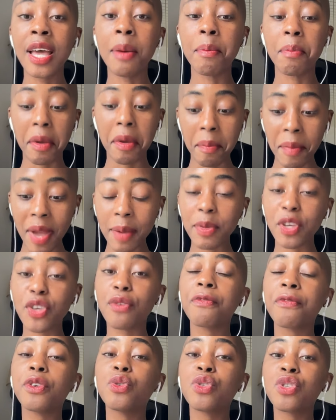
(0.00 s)
But maybe you
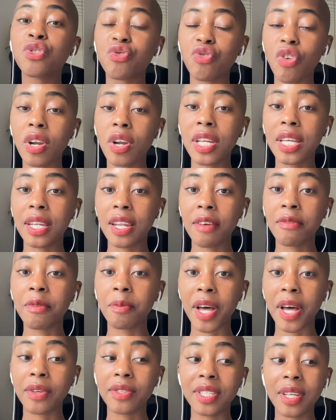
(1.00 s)
feel strongly enough
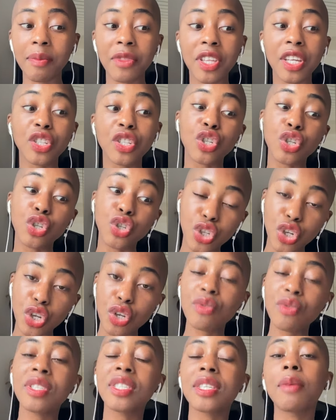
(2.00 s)
about something to do
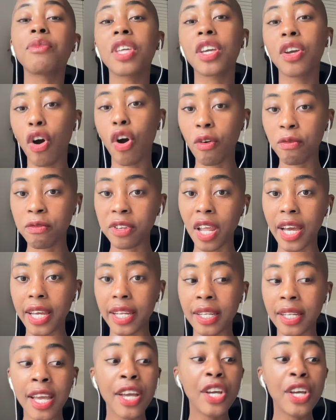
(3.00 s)
something offline,